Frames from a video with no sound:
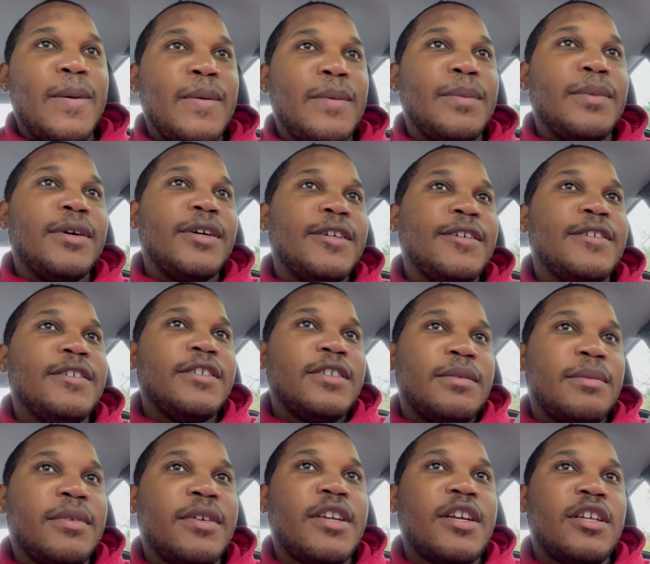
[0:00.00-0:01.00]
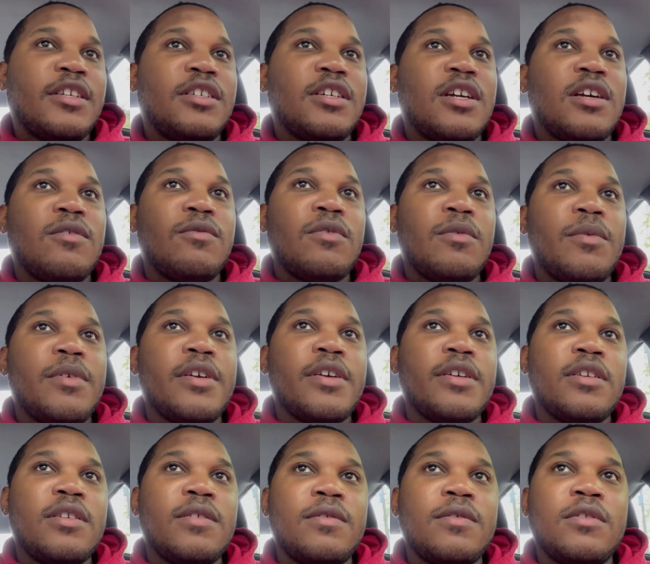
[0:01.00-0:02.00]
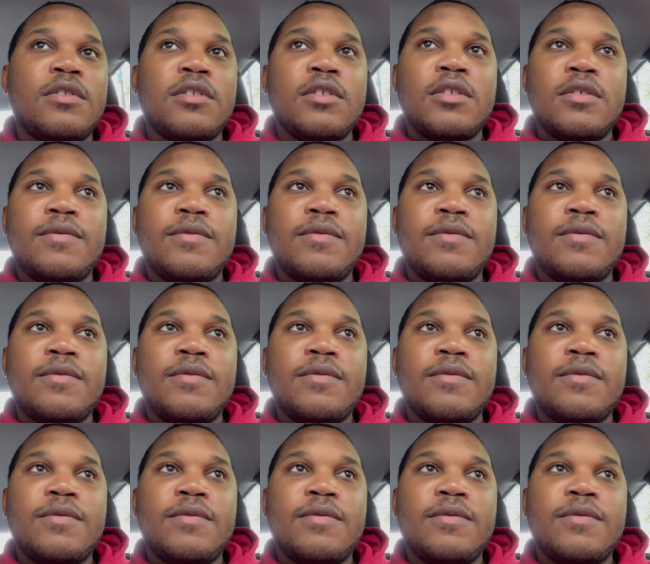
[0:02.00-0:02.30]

But I'm gonna catch y'all when we get to the